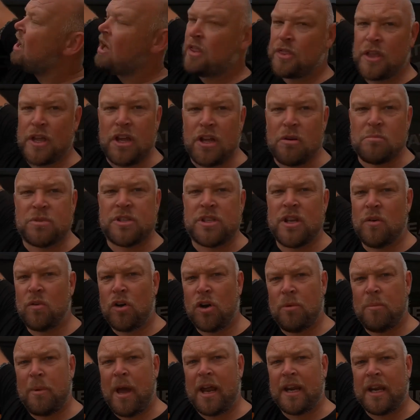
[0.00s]
I think I'm still
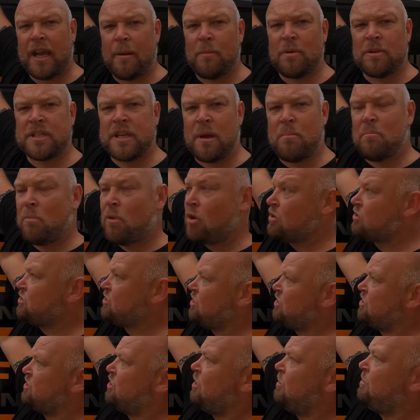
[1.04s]
going to be able to get my tent box
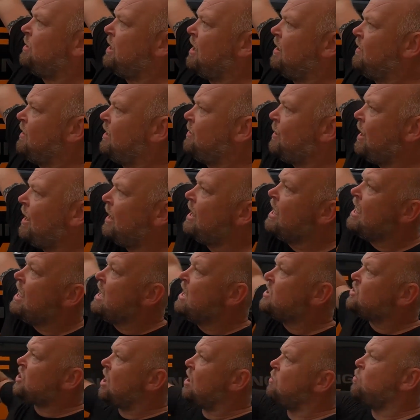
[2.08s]
on the top of there anyway.
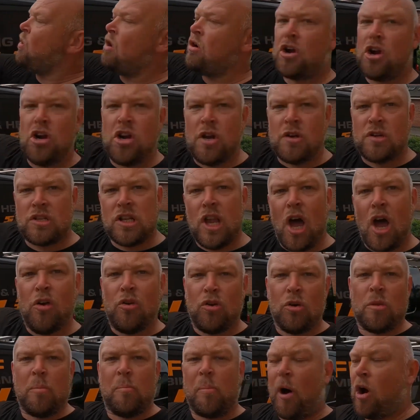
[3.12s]
So what I'm going to do is
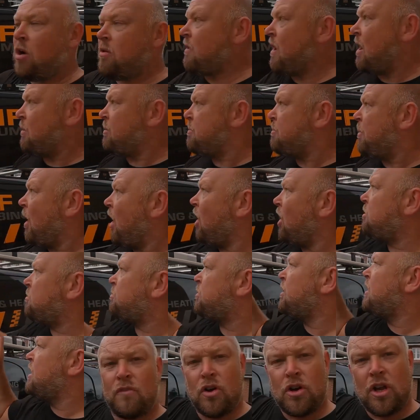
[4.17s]
load up the pipe rack with pipe.
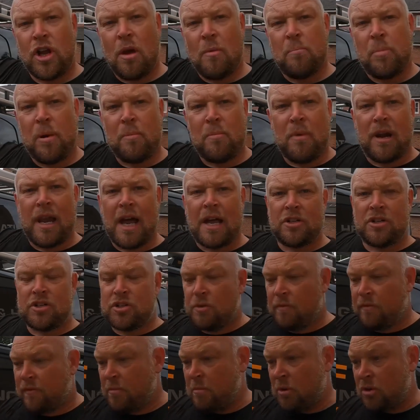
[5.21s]
I've got to go and pick my ladders
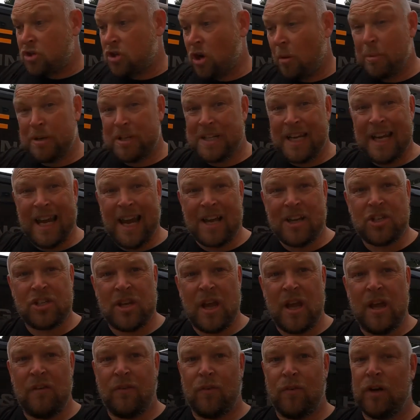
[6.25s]
up from a job I did last
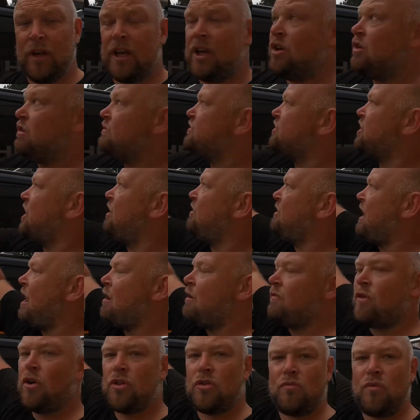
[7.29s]
year, funnily enough. So now
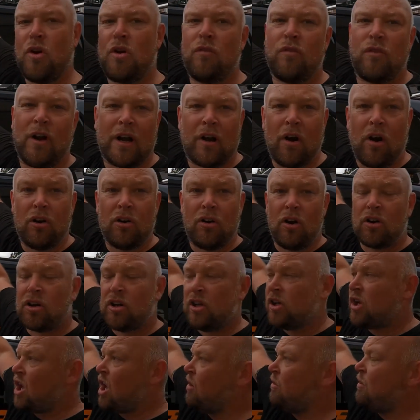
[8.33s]
I've got the roof rack on, I
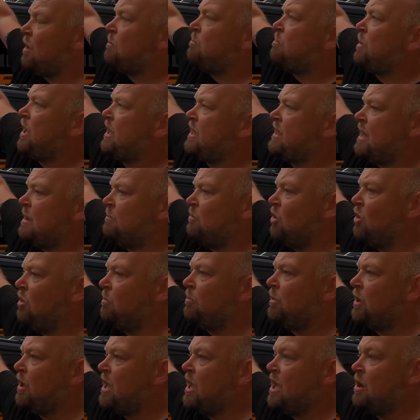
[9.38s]
can go and pick them
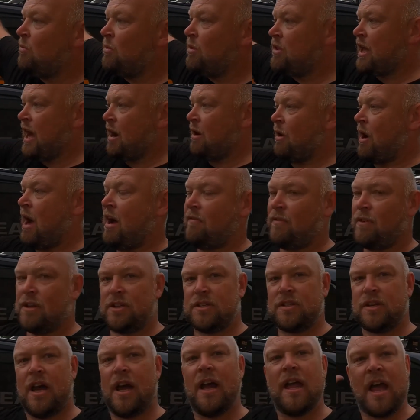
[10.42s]
up without having
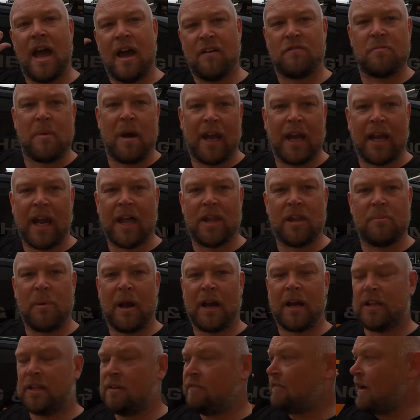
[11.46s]
to have them hanging out the
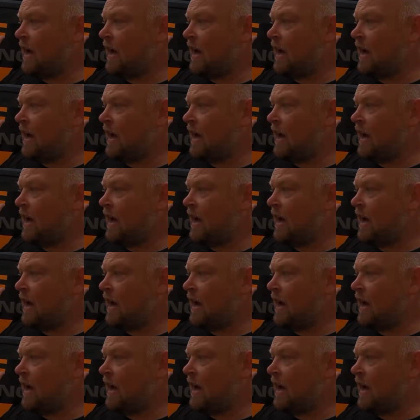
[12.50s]
back of the